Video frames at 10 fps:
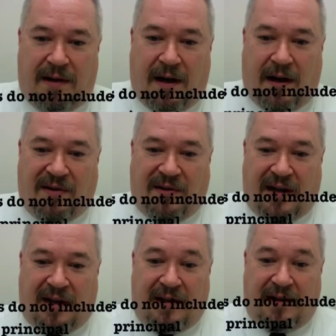comments I
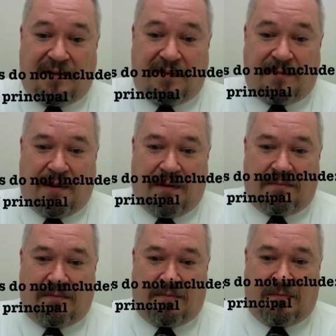get is,
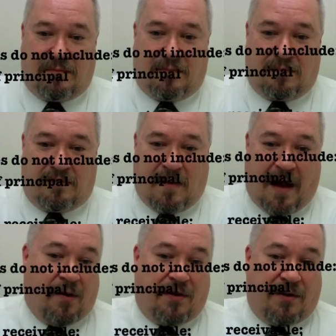well,
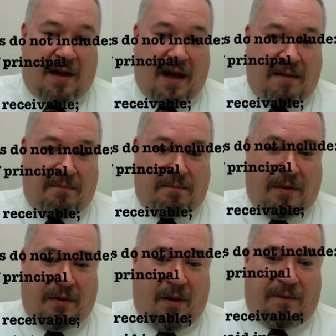I heard you can't
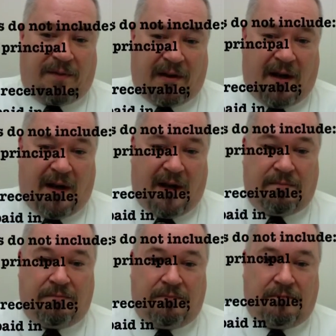put overtime
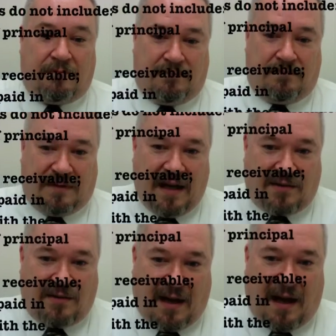in. Yes,
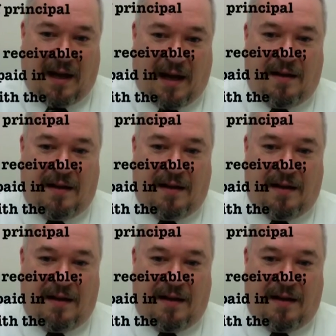you can.